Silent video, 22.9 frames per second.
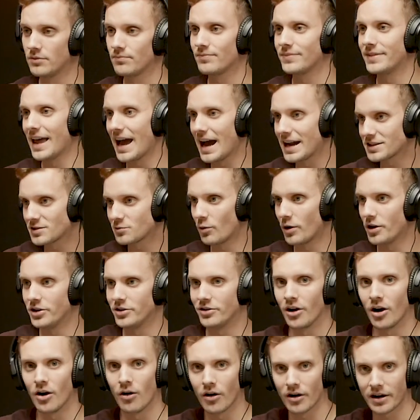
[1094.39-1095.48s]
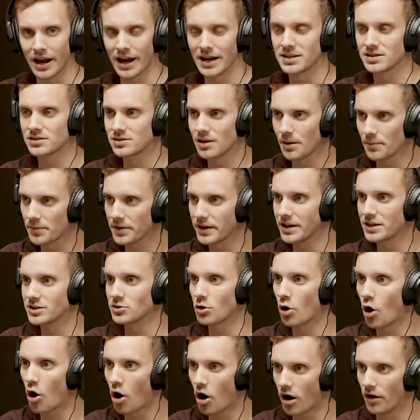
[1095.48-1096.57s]
that's when you go, okay, something is
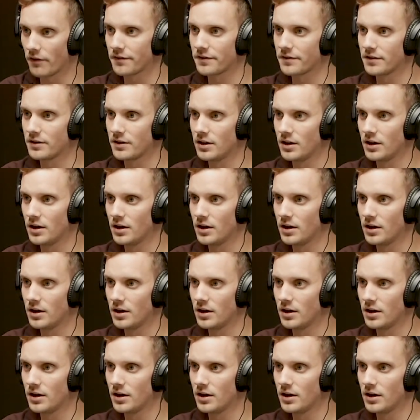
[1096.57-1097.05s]
off.